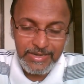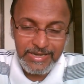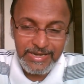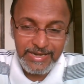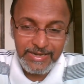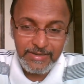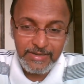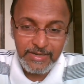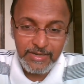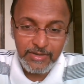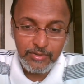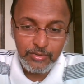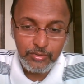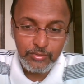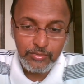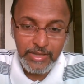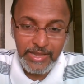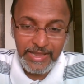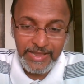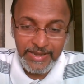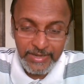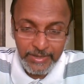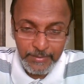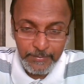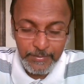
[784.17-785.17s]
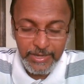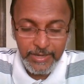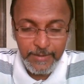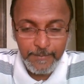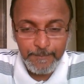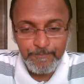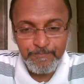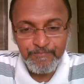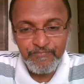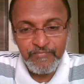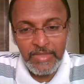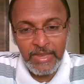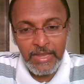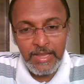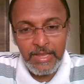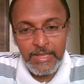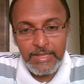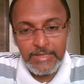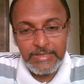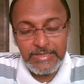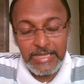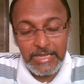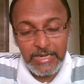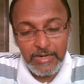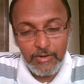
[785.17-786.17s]
related to the enemy,
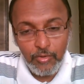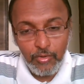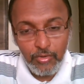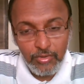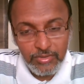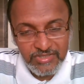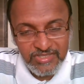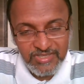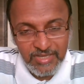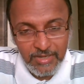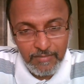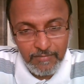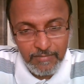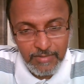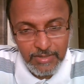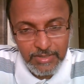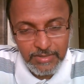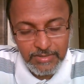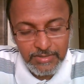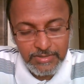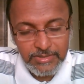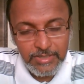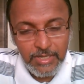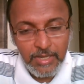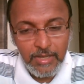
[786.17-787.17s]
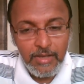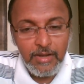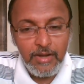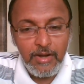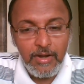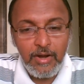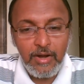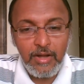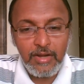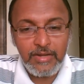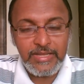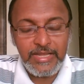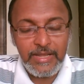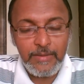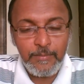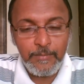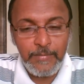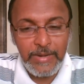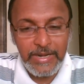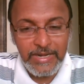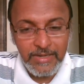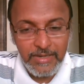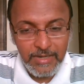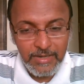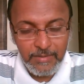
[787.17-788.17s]
their own servants, or their
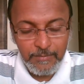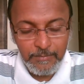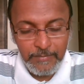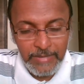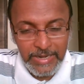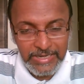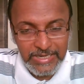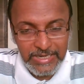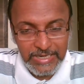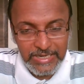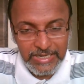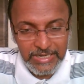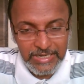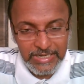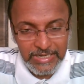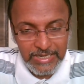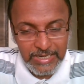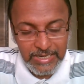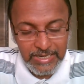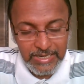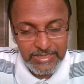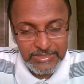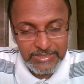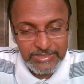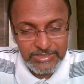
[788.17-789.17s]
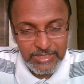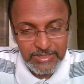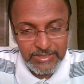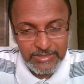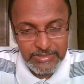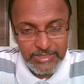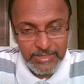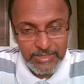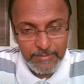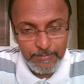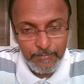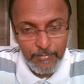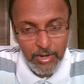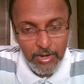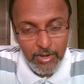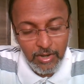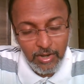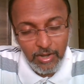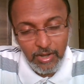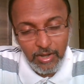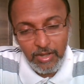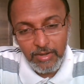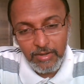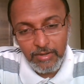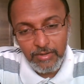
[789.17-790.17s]
mentor, maternal relationship,
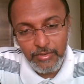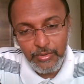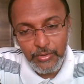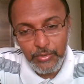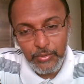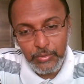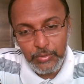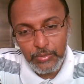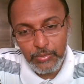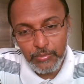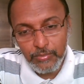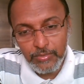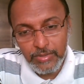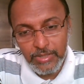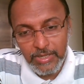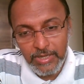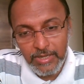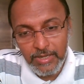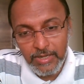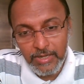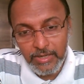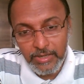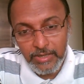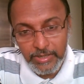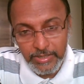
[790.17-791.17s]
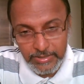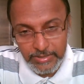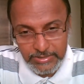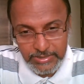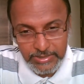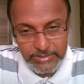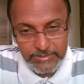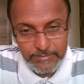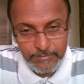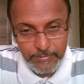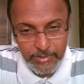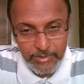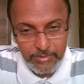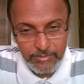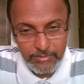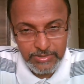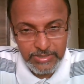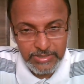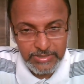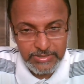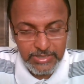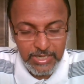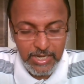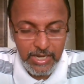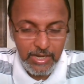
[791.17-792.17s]
or due to the disease, because
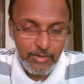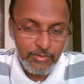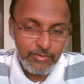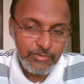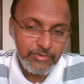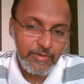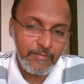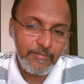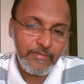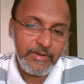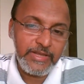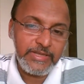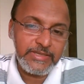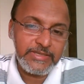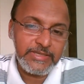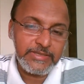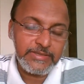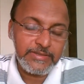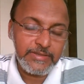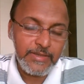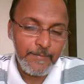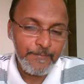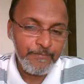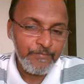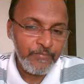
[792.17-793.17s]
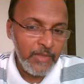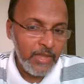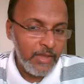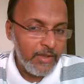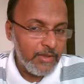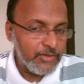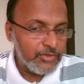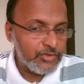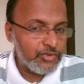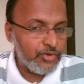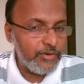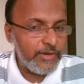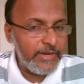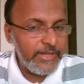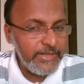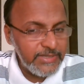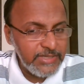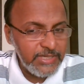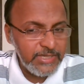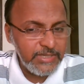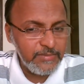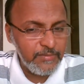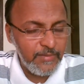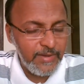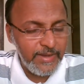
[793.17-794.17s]
it is a house of disease. So
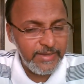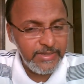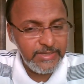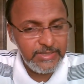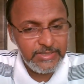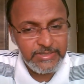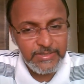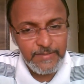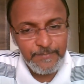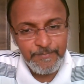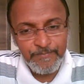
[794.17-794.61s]
disease wise,